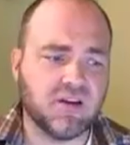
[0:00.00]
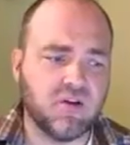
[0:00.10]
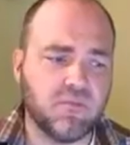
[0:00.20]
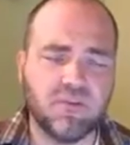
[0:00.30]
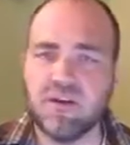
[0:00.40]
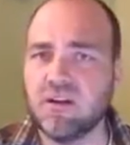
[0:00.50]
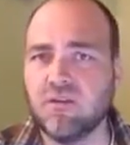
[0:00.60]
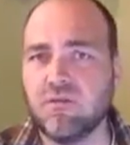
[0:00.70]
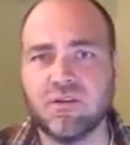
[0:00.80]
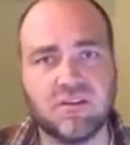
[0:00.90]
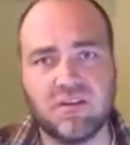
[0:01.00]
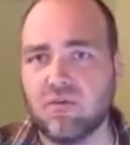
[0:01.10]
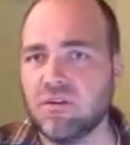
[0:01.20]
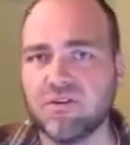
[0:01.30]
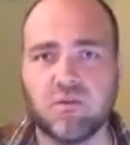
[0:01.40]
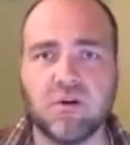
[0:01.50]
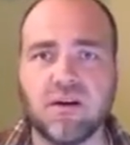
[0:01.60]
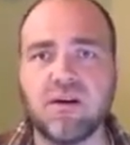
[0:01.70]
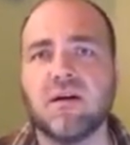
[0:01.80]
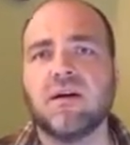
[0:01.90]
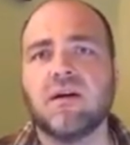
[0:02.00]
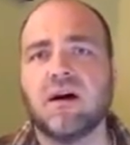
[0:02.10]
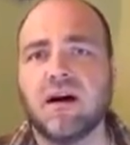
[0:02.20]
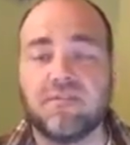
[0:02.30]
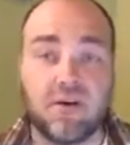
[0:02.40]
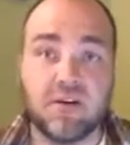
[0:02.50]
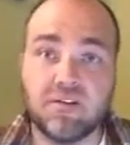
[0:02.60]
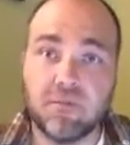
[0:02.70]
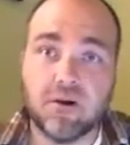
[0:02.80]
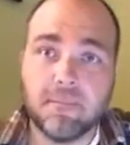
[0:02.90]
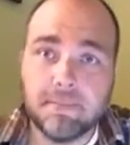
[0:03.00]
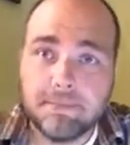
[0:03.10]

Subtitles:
and hopefully you continue to enjoy Faraday's Mirror.